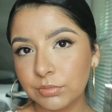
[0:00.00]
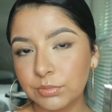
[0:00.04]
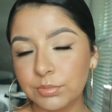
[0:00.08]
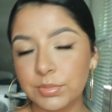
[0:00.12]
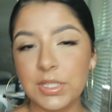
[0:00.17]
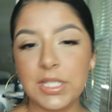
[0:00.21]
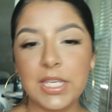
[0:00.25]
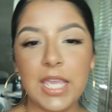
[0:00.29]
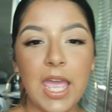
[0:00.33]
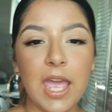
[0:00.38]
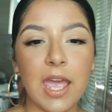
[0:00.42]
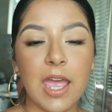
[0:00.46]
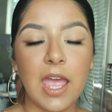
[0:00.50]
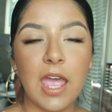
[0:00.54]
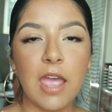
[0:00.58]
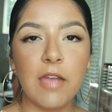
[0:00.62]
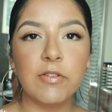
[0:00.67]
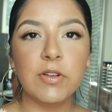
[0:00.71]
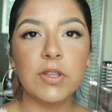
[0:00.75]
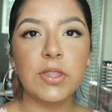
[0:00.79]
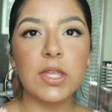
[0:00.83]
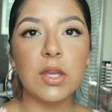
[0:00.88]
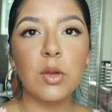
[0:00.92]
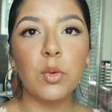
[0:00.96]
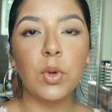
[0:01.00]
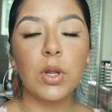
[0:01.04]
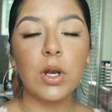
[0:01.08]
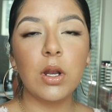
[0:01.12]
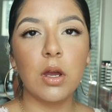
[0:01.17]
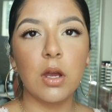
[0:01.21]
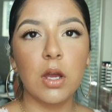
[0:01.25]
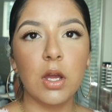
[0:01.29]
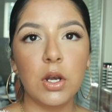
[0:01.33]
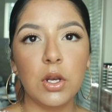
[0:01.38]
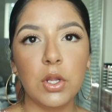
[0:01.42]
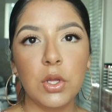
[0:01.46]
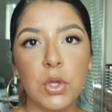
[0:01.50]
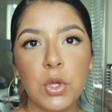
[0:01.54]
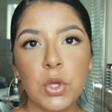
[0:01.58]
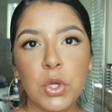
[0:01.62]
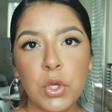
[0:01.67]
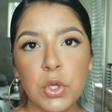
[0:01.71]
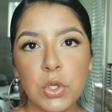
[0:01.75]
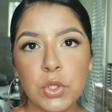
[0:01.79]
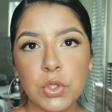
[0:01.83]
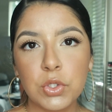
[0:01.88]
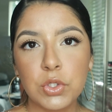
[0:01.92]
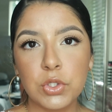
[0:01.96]
But yeah, everything went on
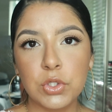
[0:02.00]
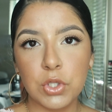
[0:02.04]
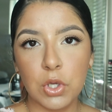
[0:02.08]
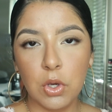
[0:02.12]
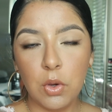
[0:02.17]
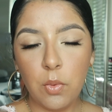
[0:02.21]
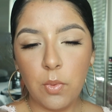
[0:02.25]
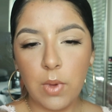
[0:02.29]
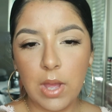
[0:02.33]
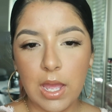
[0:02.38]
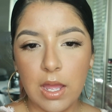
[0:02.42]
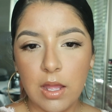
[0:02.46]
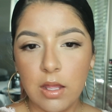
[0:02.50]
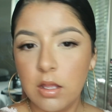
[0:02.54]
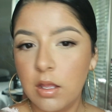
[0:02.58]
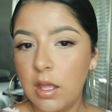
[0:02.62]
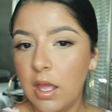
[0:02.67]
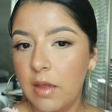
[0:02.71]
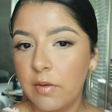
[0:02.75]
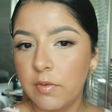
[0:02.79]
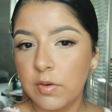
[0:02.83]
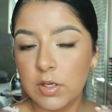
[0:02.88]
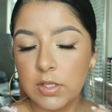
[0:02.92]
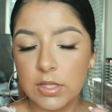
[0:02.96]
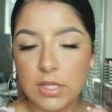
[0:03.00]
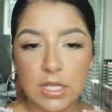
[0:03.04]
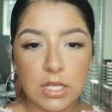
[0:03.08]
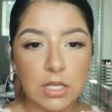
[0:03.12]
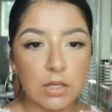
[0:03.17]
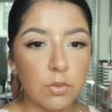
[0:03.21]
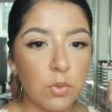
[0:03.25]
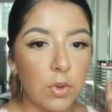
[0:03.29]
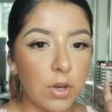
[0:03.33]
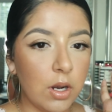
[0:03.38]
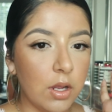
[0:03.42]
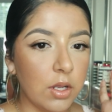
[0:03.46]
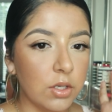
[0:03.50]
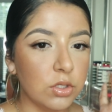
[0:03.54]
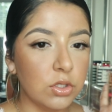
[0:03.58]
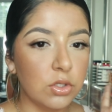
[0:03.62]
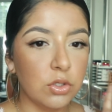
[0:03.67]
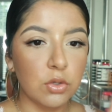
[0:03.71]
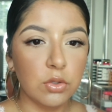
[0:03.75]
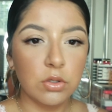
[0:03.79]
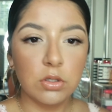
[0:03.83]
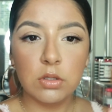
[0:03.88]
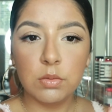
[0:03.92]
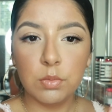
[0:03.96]
so well. Everything went on
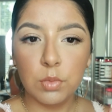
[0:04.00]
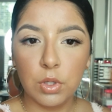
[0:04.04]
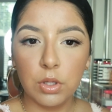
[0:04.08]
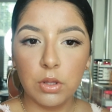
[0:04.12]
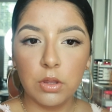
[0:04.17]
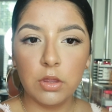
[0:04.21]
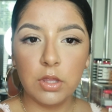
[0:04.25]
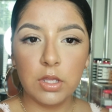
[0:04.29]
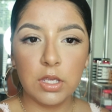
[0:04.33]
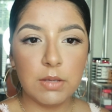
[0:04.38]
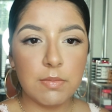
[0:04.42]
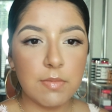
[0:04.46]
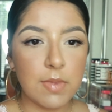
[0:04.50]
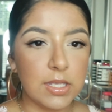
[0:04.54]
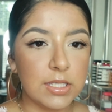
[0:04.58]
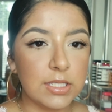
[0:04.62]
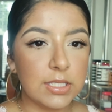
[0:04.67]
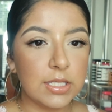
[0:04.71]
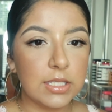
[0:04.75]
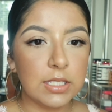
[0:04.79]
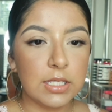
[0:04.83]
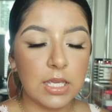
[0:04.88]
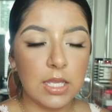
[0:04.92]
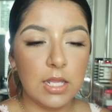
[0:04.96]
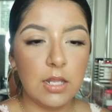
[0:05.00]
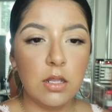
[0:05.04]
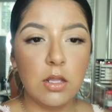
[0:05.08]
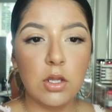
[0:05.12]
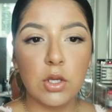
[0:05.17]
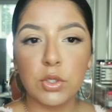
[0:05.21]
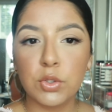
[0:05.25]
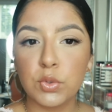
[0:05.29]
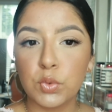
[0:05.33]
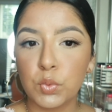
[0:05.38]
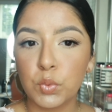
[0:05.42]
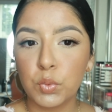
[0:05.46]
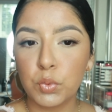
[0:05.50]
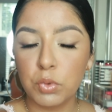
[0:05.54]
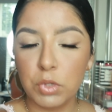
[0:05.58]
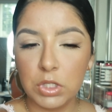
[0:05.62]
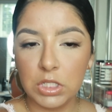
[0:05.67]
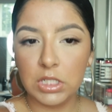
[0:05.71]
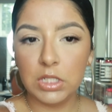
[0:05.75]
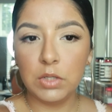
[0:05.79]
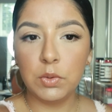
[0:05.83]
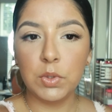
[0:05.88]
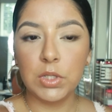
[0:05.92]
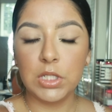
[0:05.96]
so smoothly. My skin looks
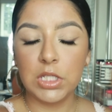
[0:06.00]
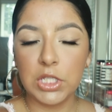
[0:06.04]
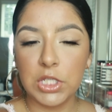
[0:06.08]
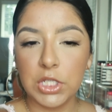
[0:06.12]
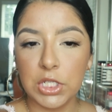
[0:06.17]
really